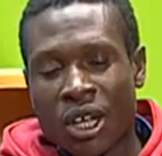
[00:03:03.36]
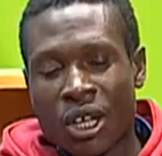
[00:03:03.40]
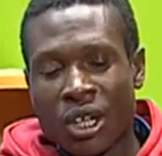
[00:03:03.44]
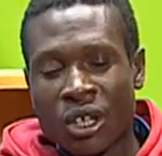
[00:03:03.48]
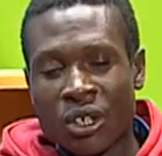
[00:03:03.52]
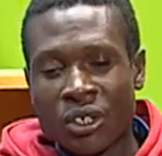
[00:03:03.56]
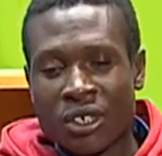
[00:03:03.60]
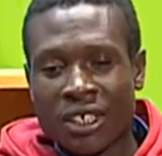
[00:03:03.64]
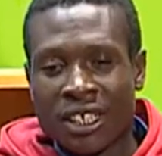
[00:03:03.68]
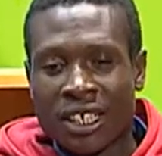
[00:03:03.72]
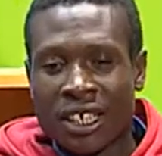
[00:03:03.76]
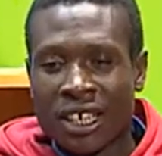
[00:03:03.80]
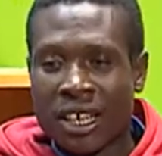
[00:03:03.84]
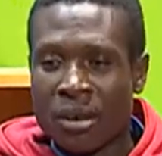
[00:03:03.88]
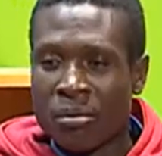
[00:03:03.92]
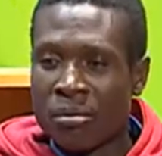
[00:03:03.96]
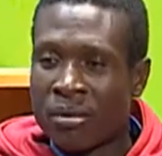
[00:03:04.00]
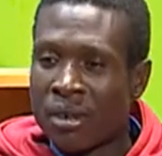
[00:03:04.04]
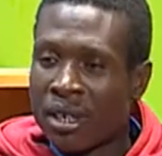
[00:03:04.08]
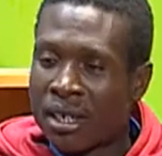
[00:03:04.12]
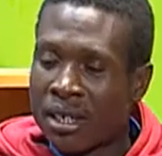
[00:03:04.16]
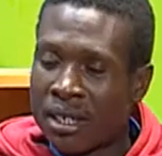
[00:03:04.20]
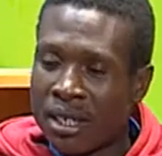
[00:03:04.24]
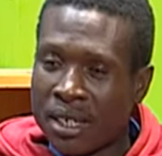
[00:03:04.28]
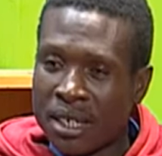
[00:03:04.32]
Okay, I'm
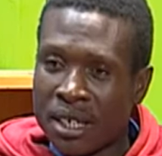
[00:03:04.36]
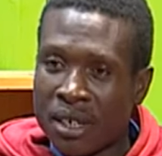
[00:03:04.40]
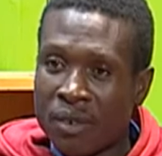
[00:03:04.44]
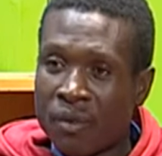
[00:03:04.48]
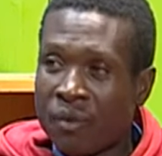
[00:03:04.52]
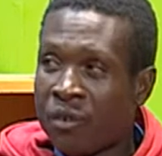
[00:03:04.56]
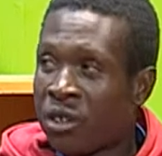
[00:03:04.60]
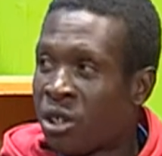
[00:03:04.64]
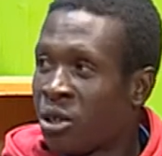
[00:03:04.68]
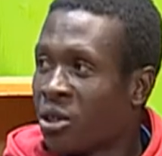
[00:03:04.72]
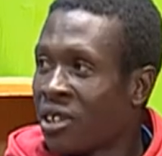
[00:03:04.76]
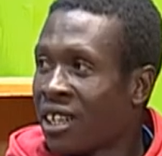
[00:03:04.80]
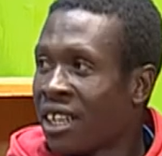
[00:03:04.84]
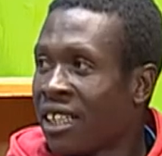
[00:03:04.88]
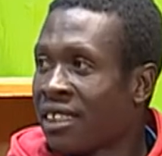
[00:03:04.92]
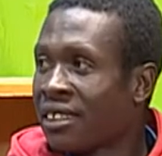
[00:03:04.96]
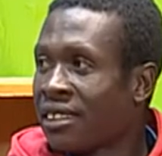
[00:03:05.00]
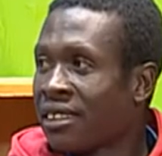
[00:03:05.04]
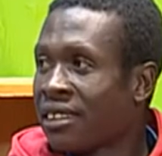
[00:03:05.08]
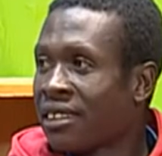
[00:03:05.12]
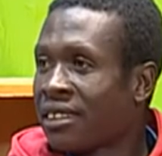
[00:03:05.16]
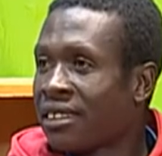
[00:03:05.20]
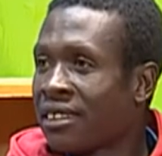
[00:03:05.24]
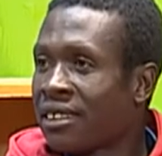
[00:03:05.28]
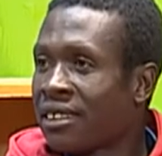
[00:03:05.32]
a visual artist.